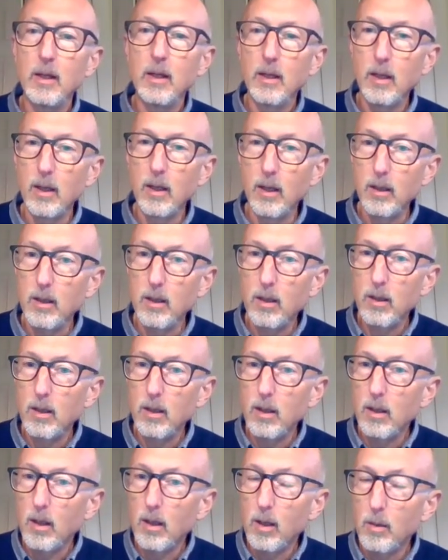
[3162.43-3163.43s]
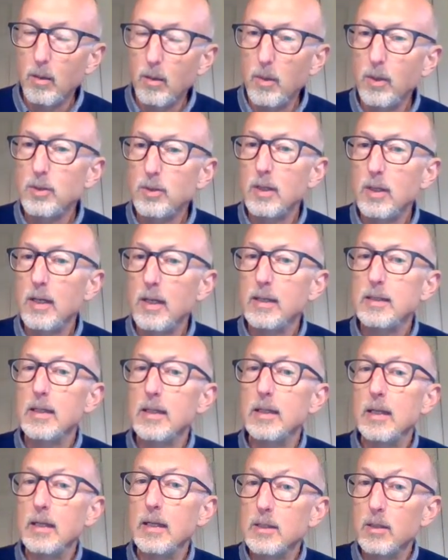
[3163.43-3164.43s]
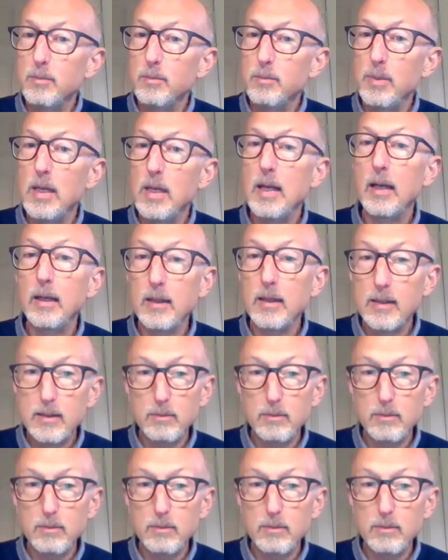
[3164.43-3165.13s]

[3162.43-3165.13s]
homogenated into being